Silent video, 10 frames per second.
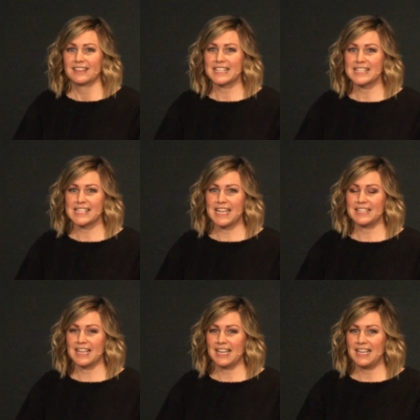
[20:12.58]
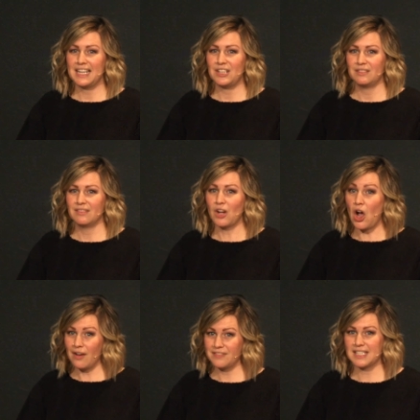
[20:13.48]
Because anxiety
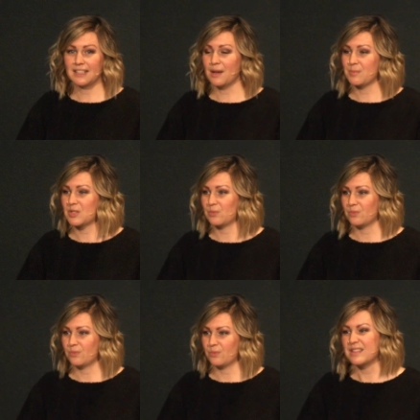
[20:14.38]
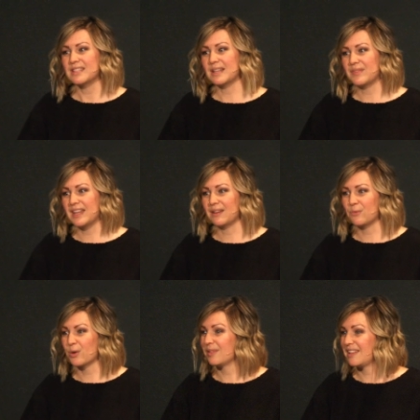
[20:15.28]
often comes when something
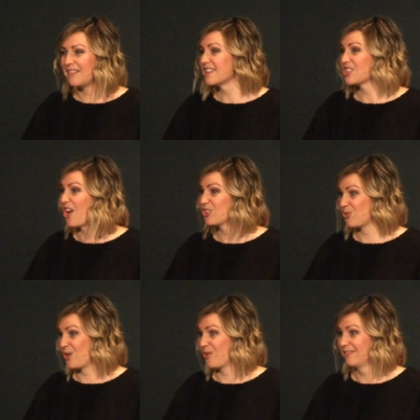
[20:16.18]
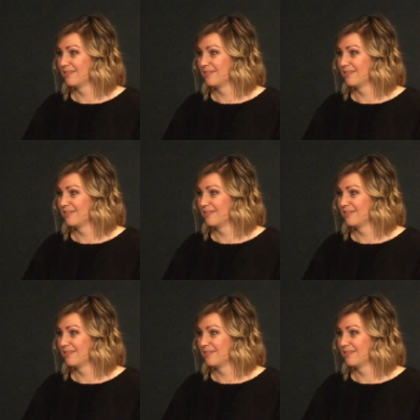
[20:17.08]
we're believing is not true.